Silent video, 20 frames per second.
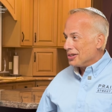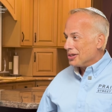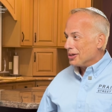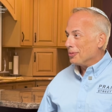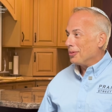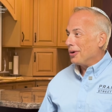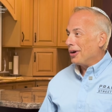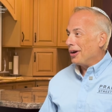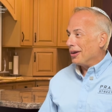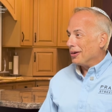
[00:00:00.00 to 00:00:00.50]

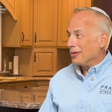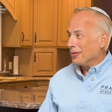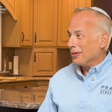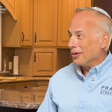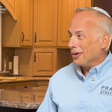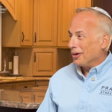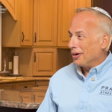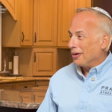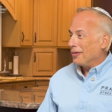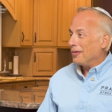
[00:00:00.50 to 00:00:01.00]
Shabbat.
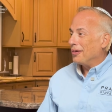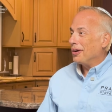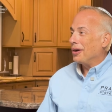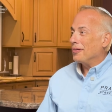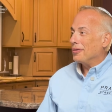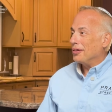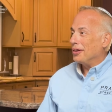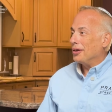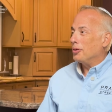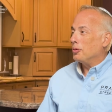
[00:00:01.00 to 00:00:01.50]
Whenever I
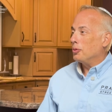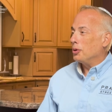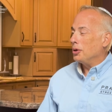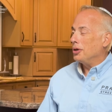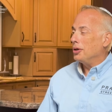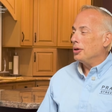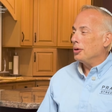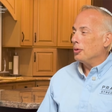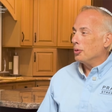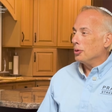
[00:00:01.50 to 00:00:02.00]
have that
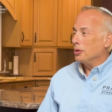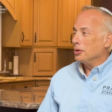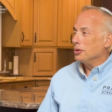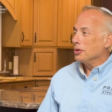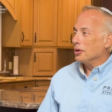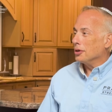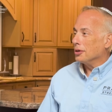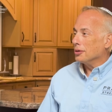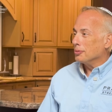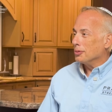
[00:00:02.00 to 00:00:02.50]
reading
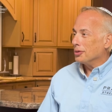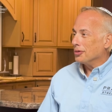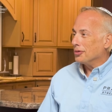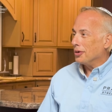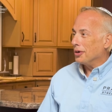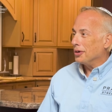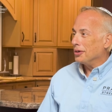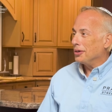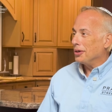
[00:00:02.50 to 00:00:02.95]
window before I